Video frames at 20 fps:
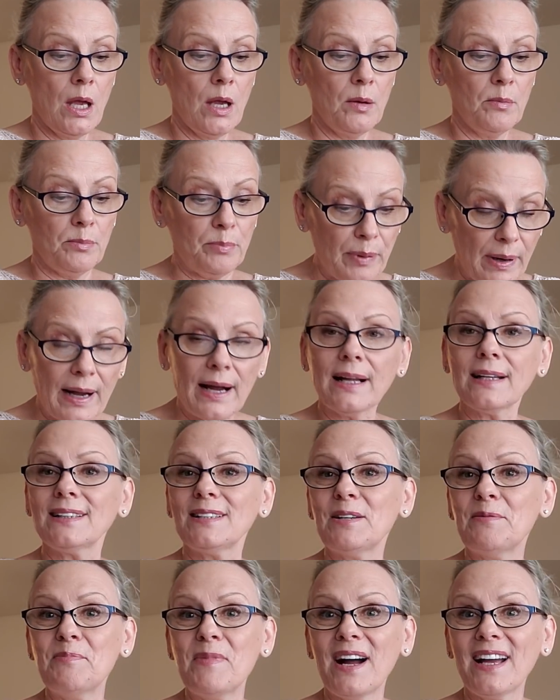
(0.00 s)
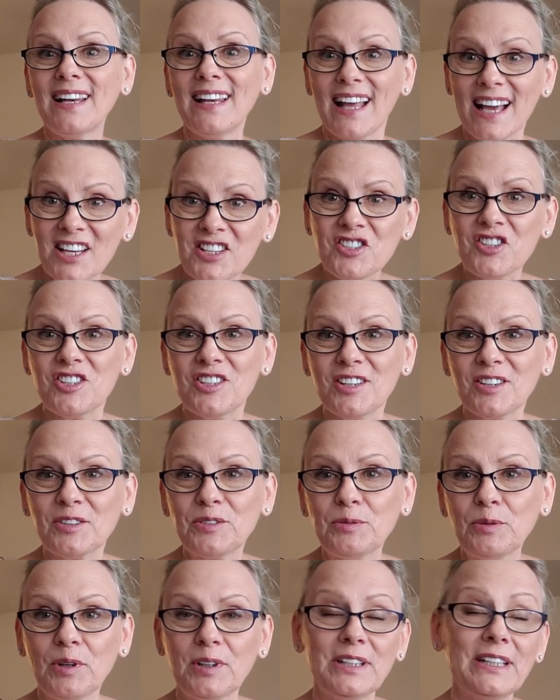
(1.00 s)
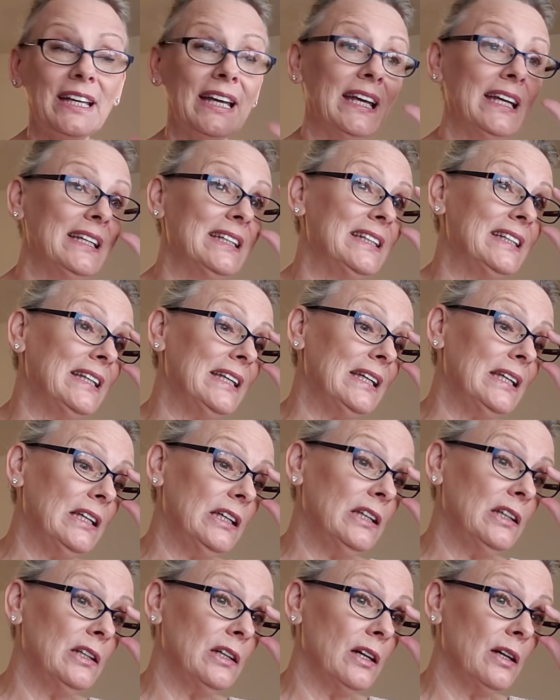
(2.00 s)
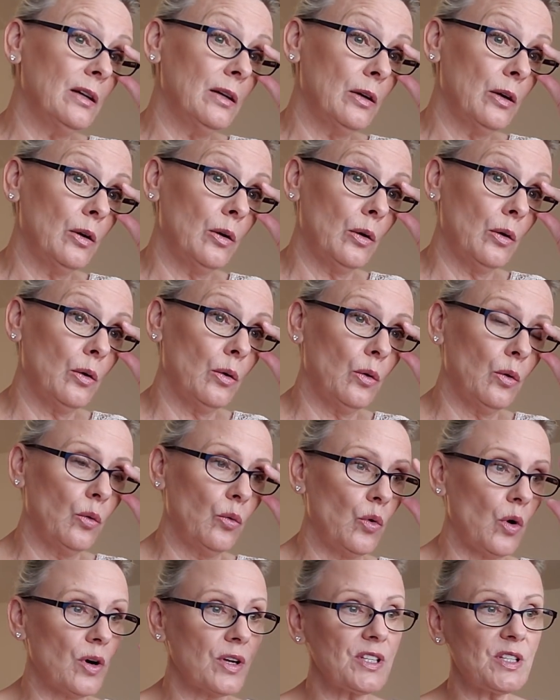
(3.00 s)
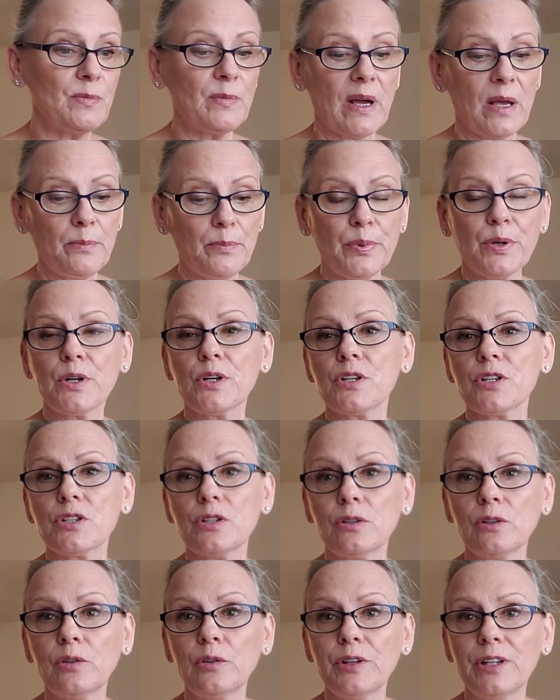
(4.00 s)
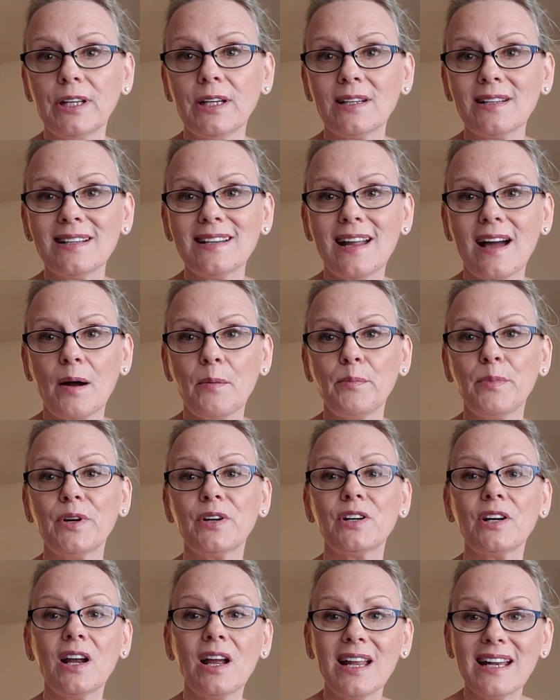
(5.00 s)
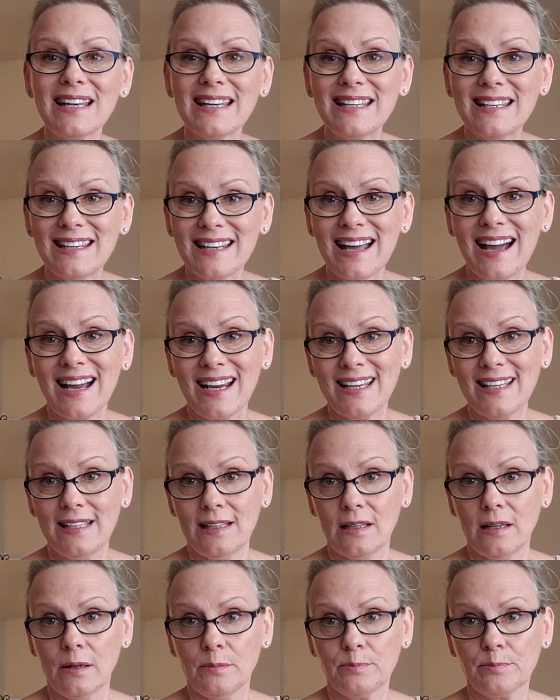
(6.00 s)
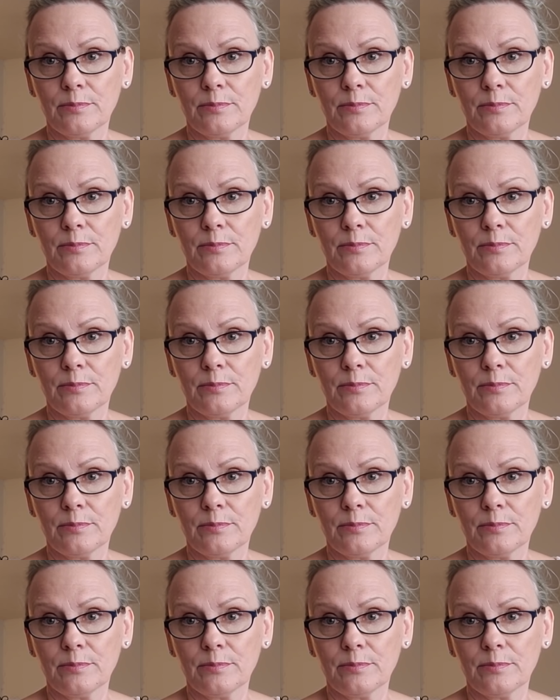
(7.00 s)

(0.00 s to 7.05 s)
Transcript: But my last year, 2018, was my personal year number 9.